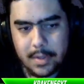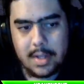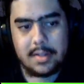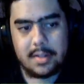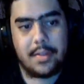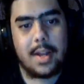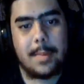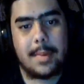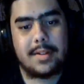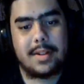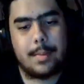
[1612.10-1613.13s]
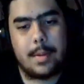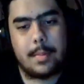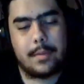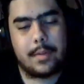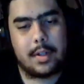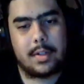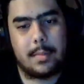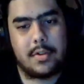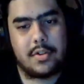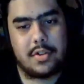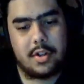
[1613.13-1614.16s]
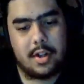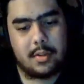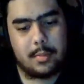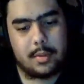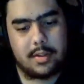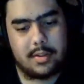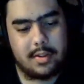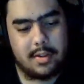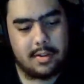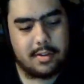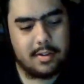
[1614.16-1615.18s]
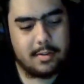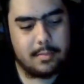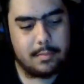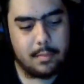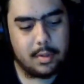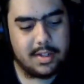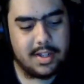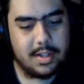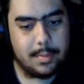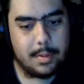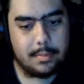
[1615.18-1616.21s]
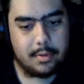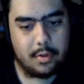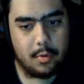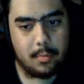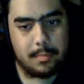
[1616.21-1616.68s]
The thing about this beam, I forgot to mention to you guys what these beams do.